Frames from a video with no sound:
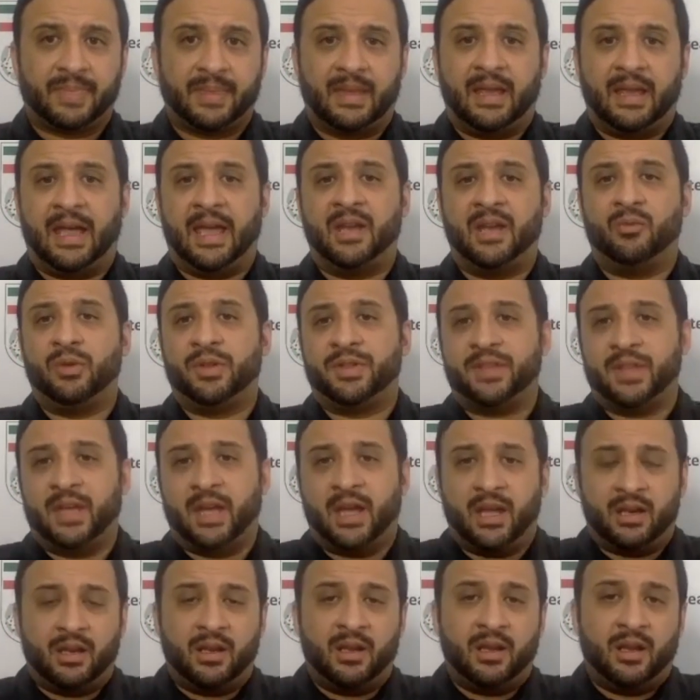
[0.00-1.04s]
And with
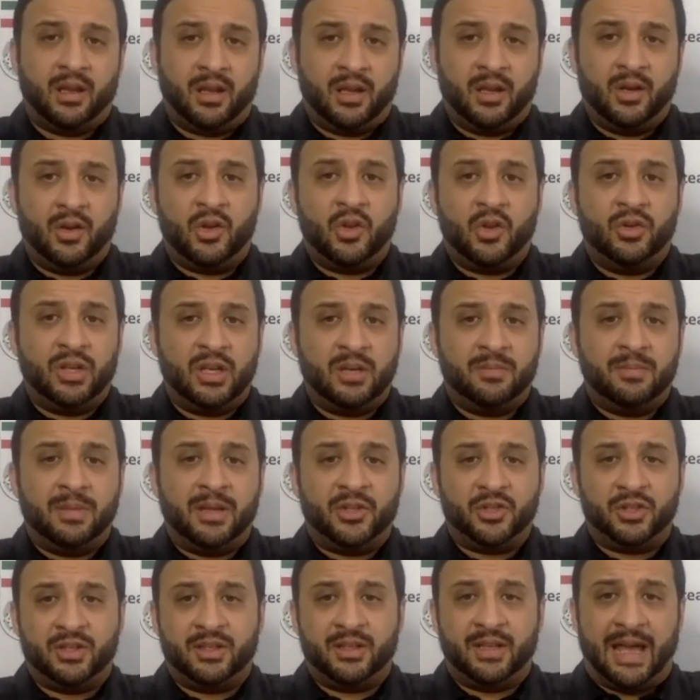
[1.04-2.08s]
that, you did
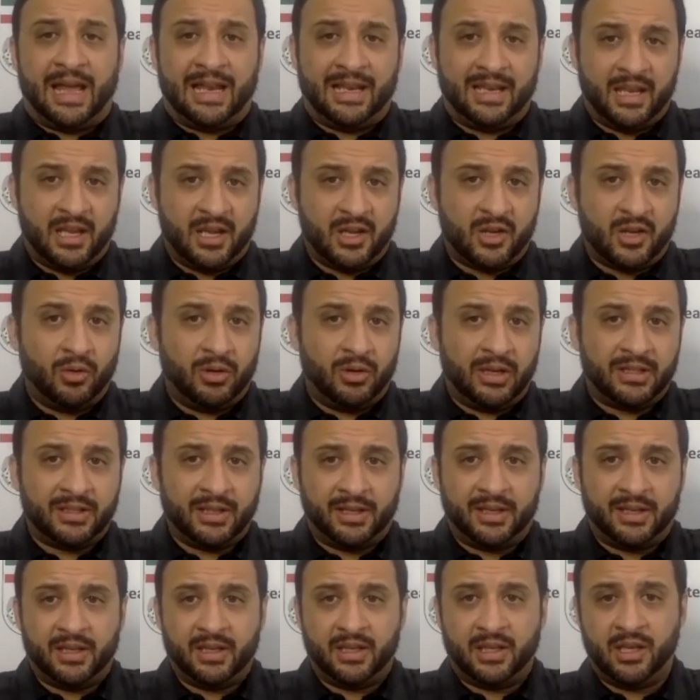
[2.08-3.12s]
mention Ali
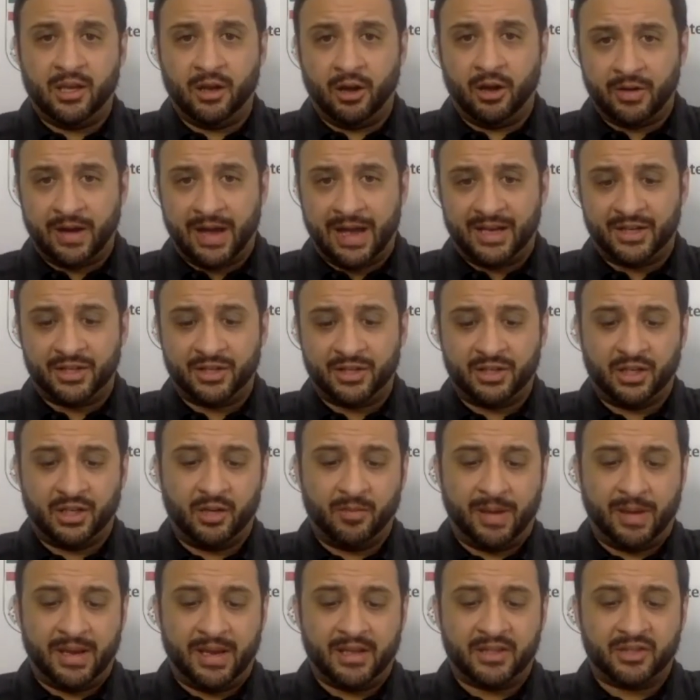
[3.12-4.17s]
Golizadeh, Kiarash.
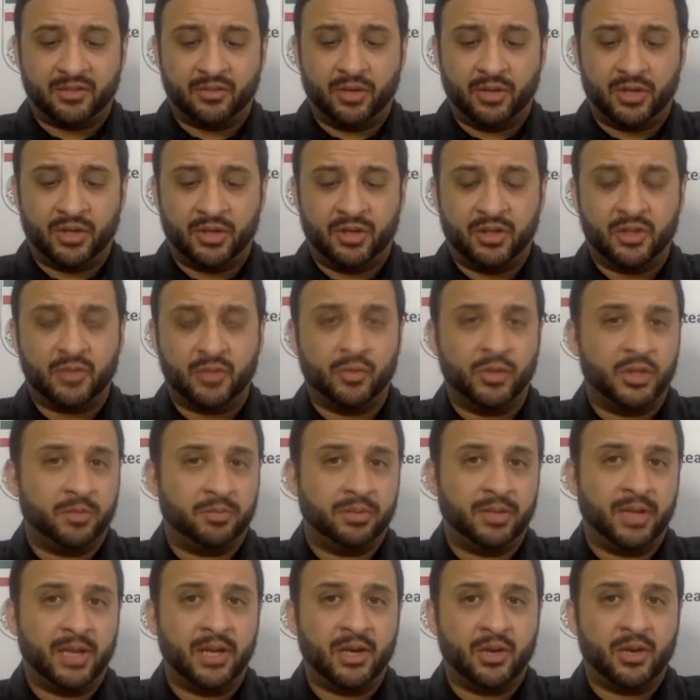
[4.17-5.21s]
My next question is, which
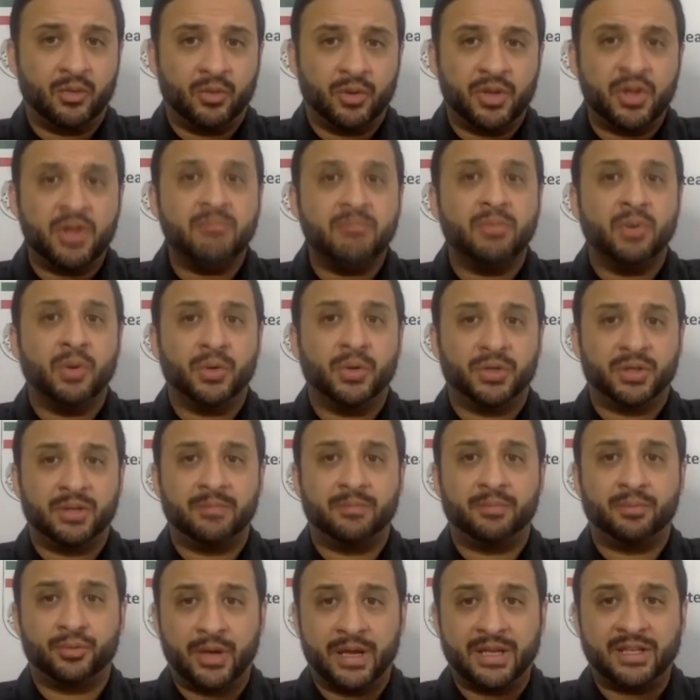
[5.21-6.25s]
player were you most
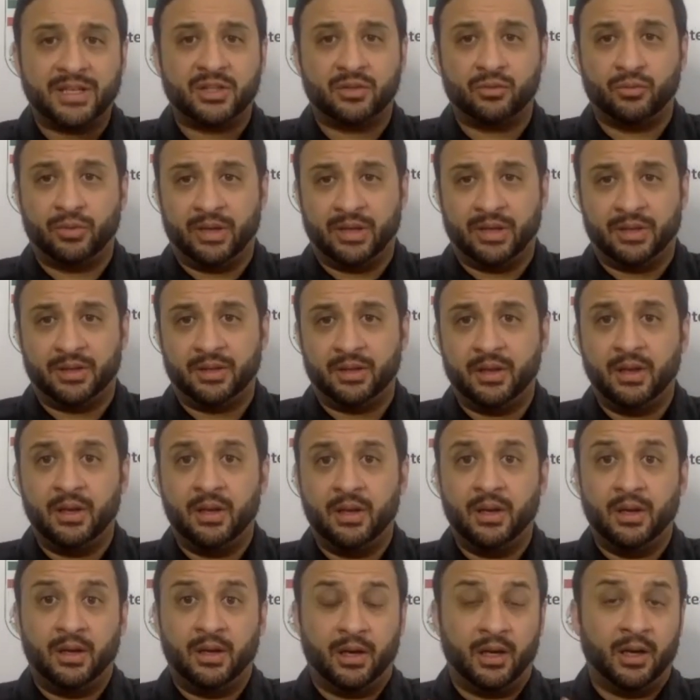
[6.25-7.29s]
impressed with,
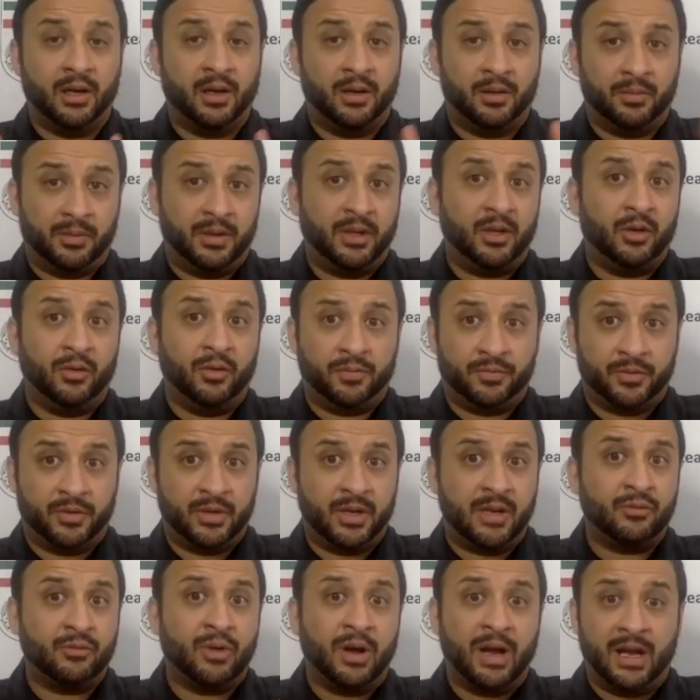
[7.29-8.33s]
for
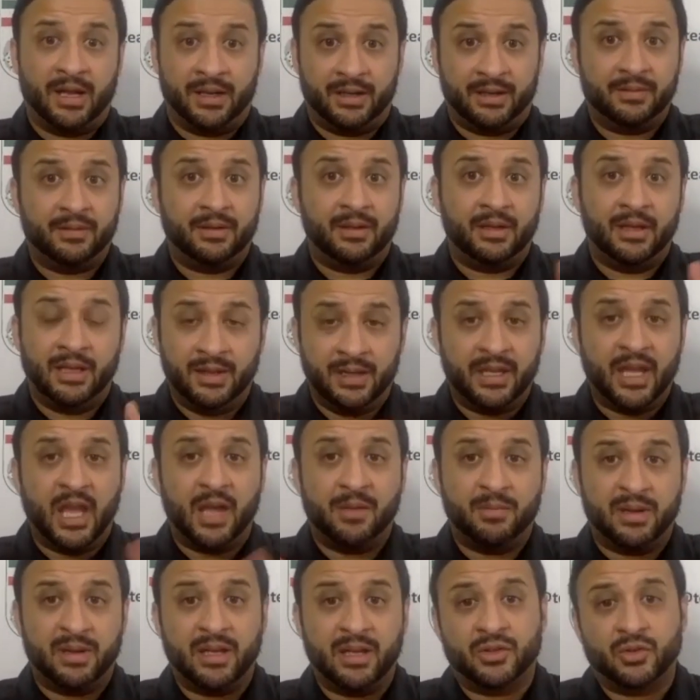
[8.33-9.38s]
Iran in the
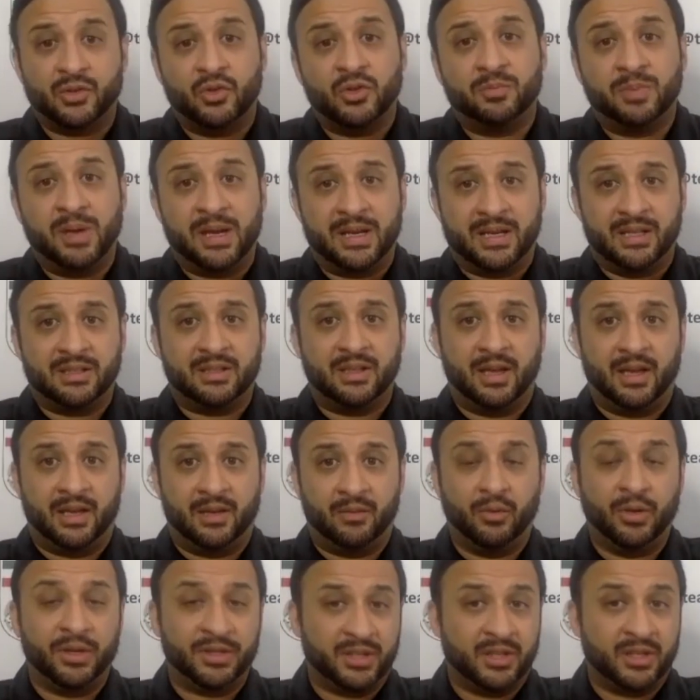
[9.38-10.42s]
game against Uzbekistan?
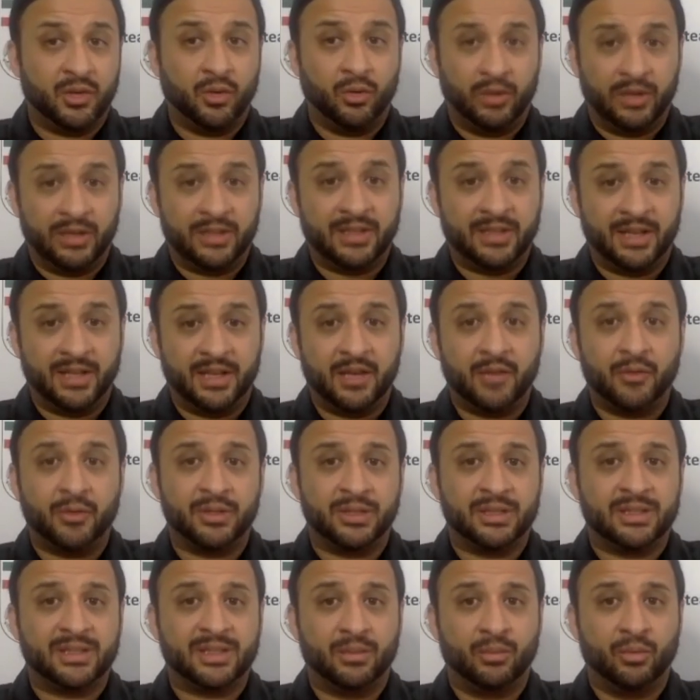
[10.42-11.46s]
Was it Golizadeh or was
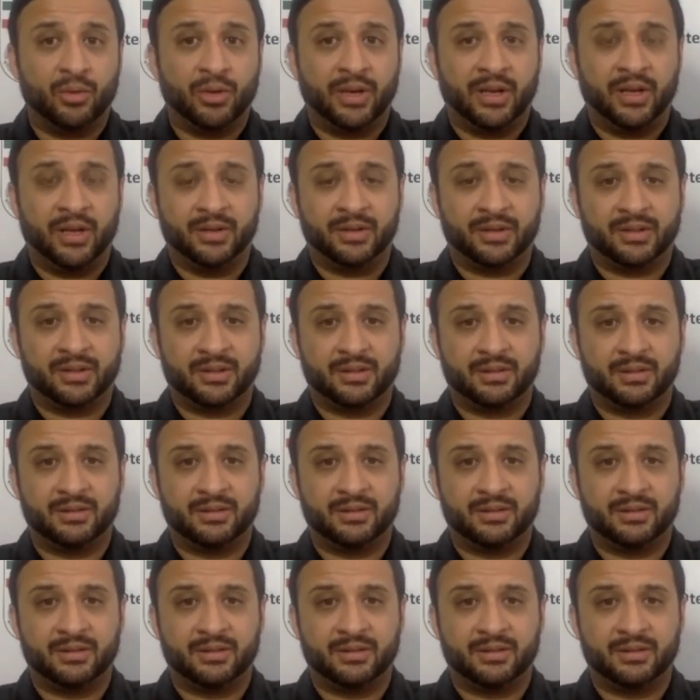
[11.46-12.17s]
it someone else?